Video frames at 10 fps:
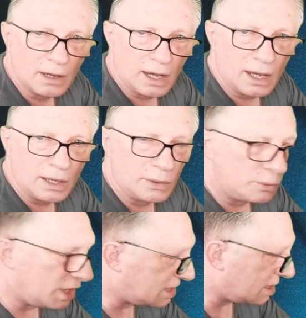uh,
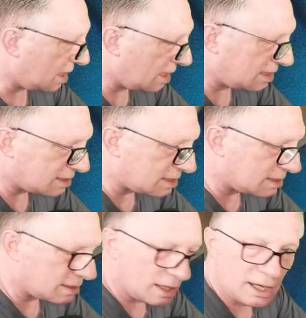which
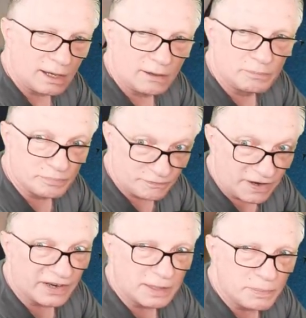is uh,
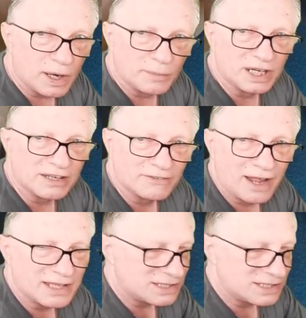very permanent, right?